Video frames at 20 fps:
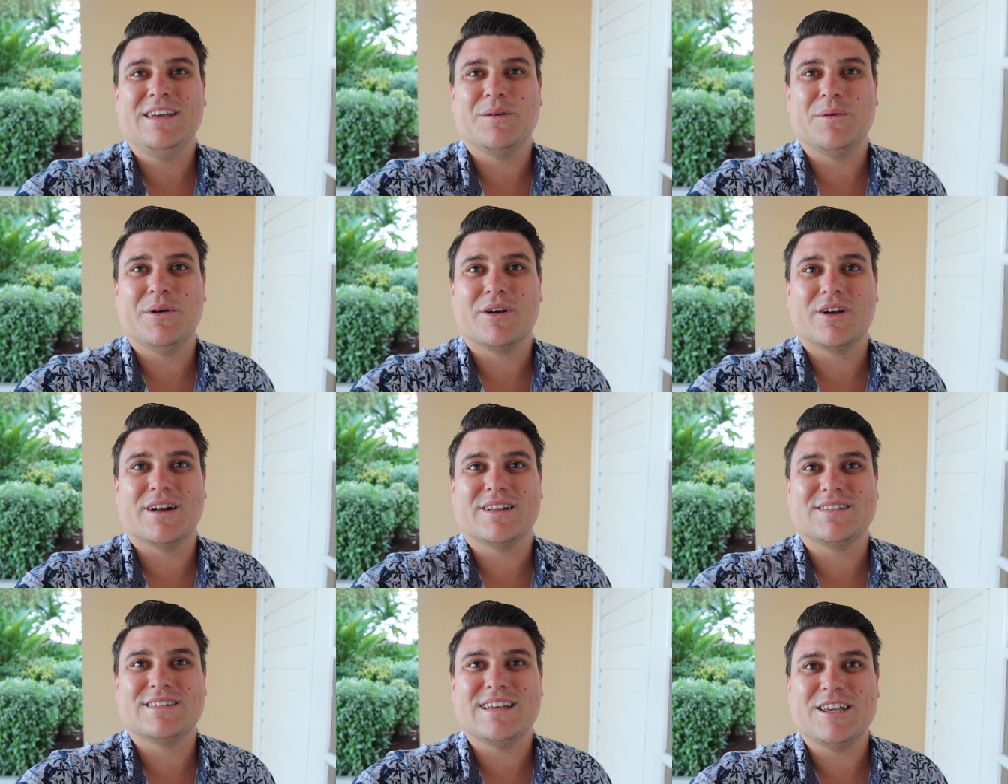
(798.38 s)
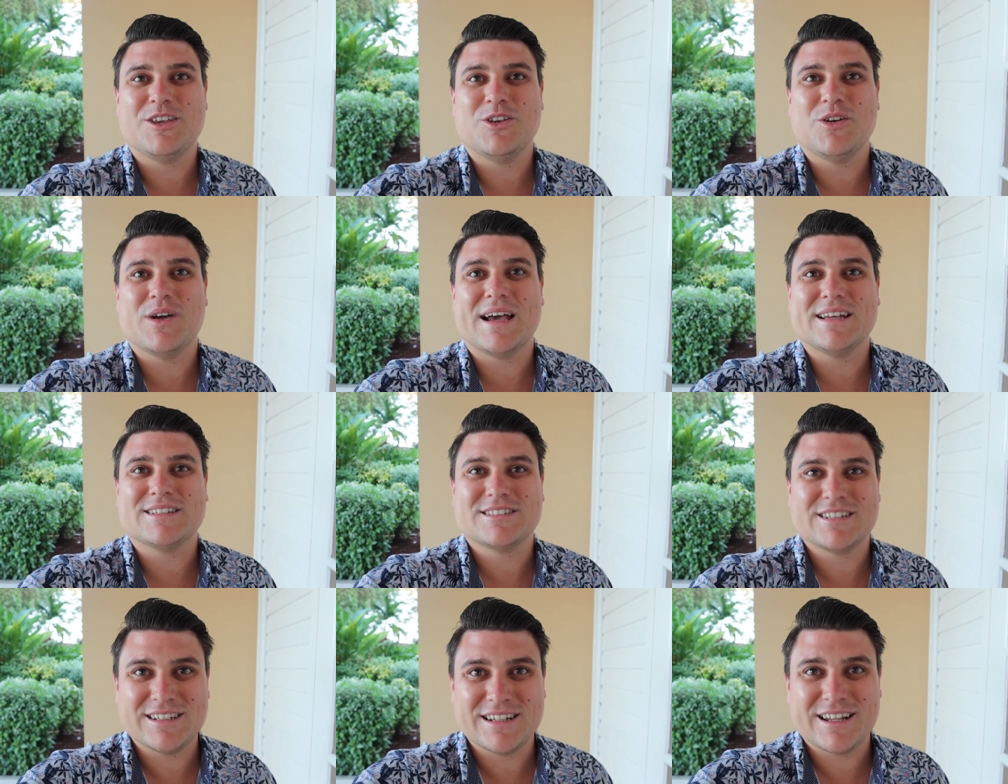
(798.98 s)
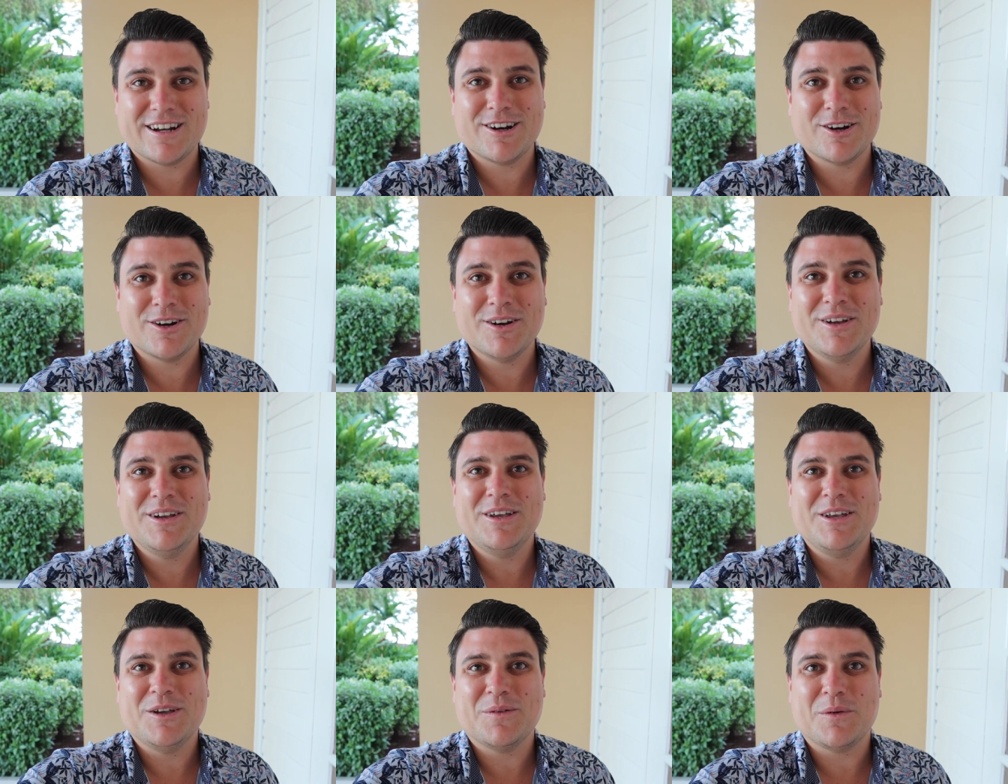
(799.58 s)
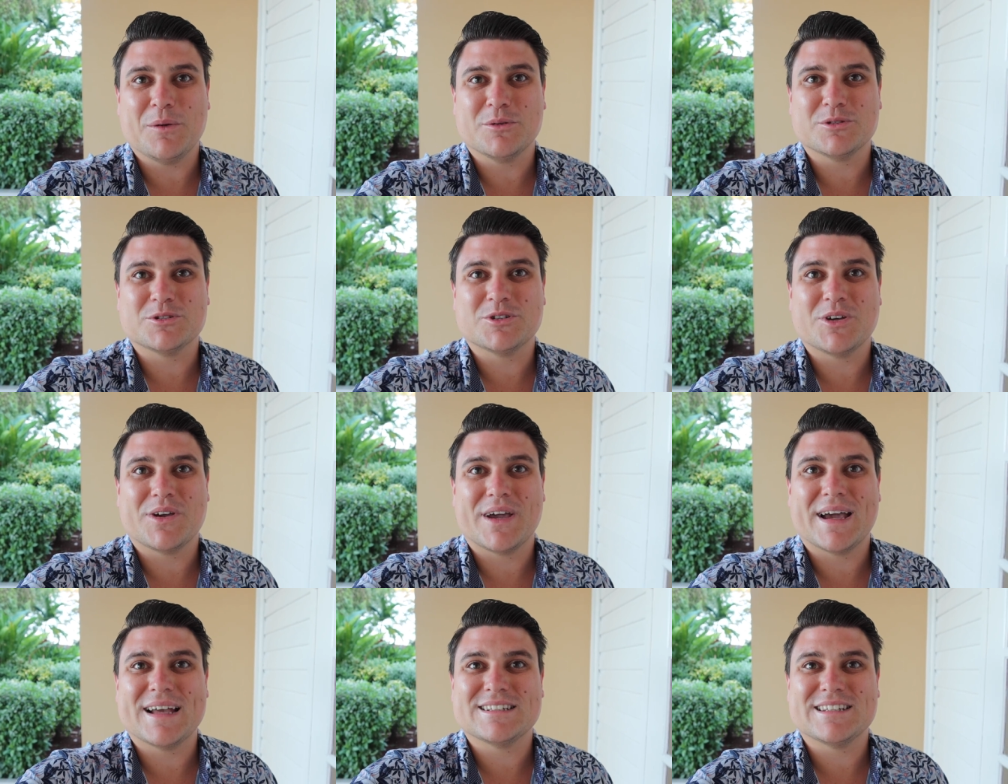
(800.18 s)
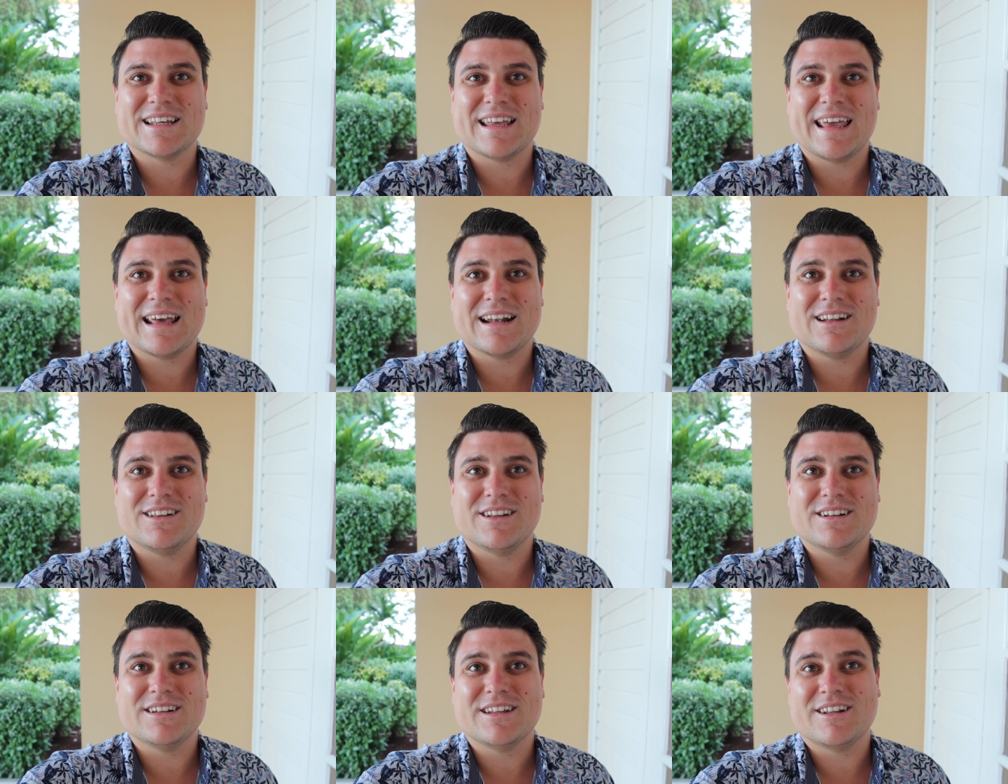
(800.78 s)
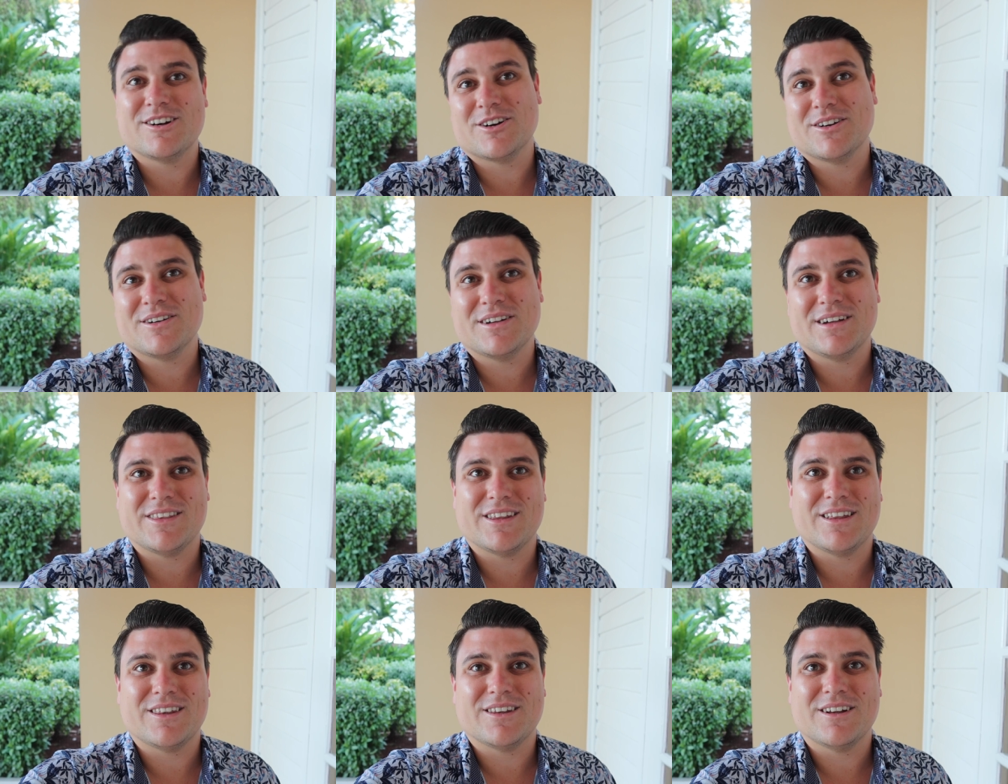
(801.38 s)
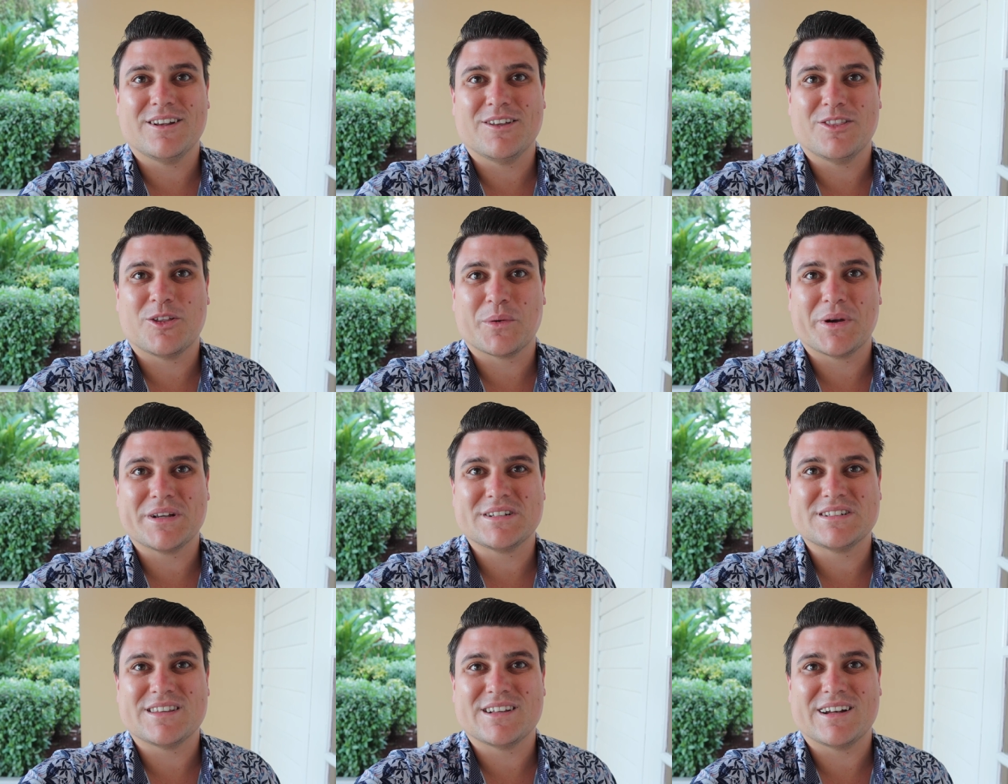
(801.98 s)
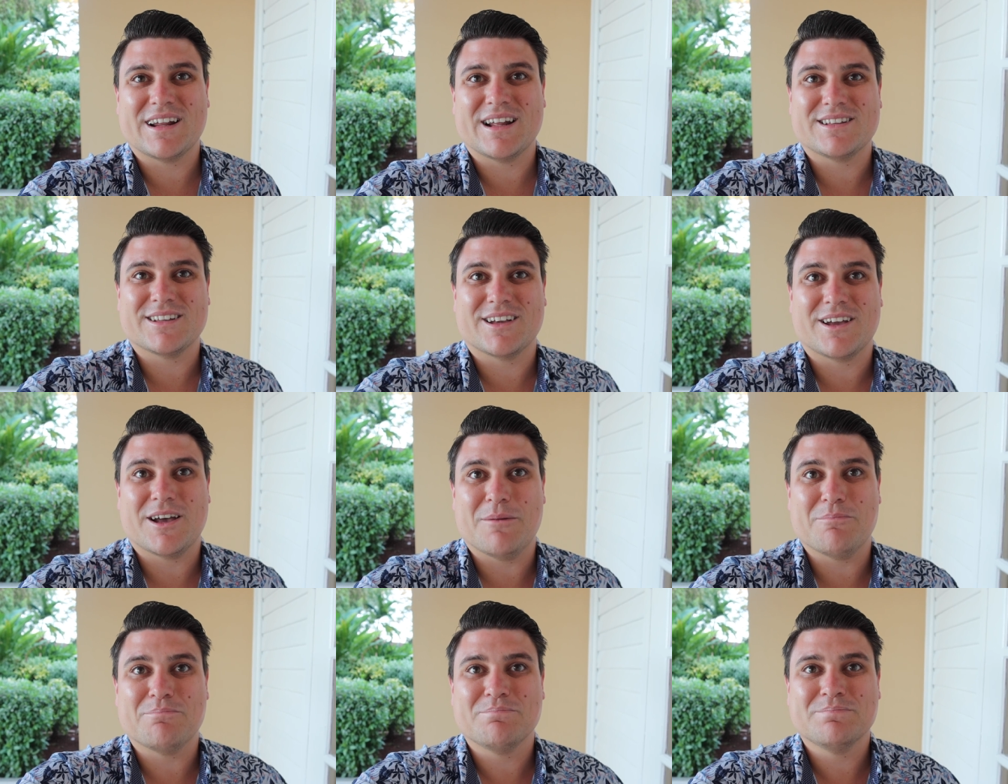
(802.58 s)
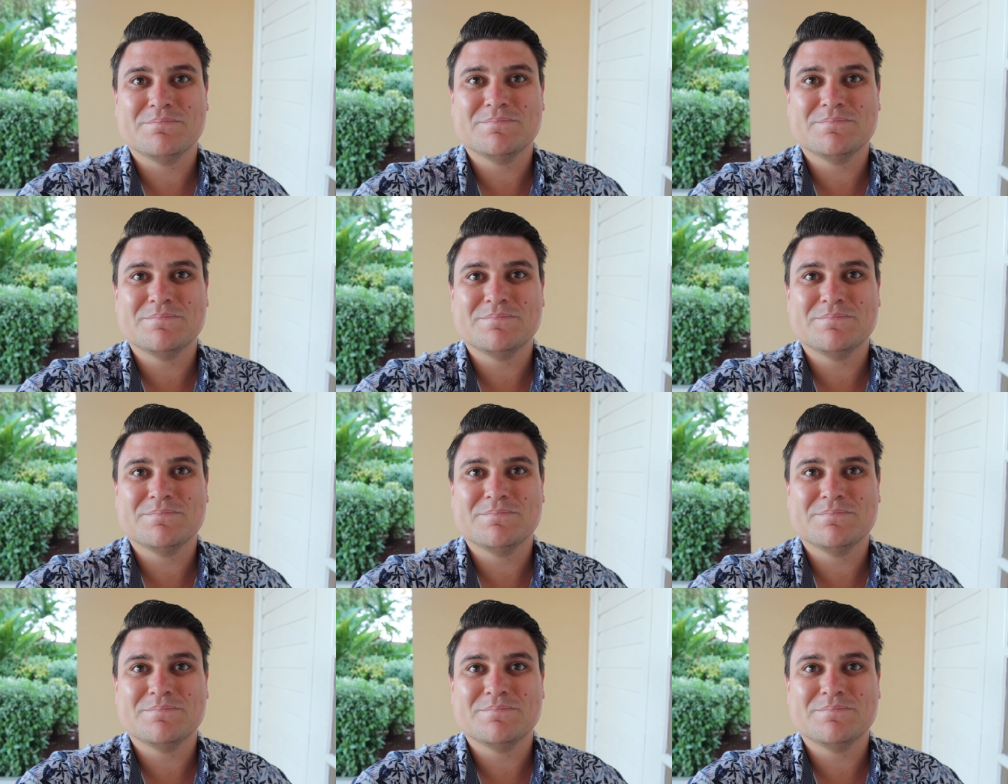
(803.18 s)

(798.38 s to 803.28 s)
We are gonna take you guys to dinner. We will show you guys the candlelit dinner and then the rest of the night to come.